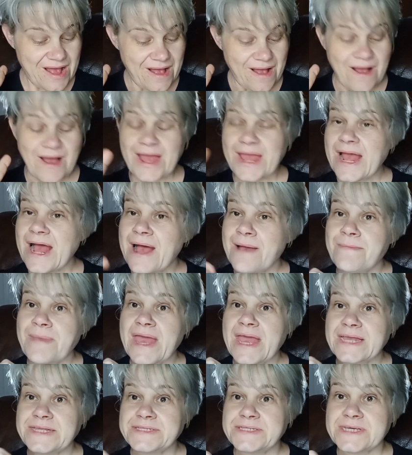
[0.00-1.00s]
I am
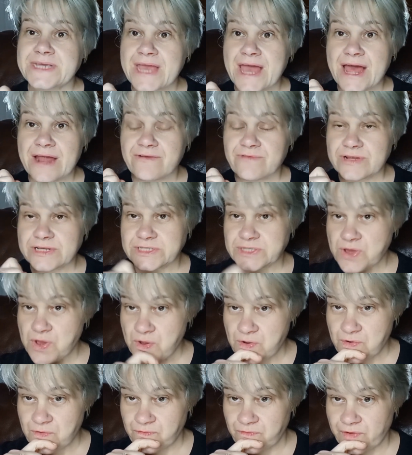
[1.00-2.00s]
80 calories
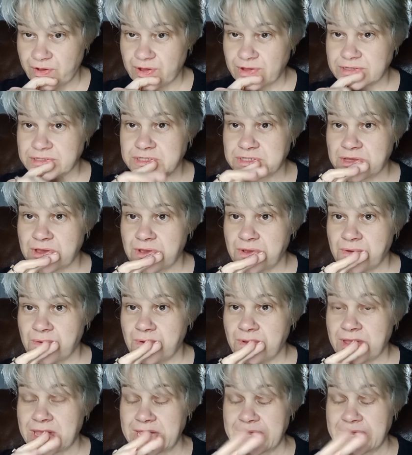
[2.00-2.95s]
over, so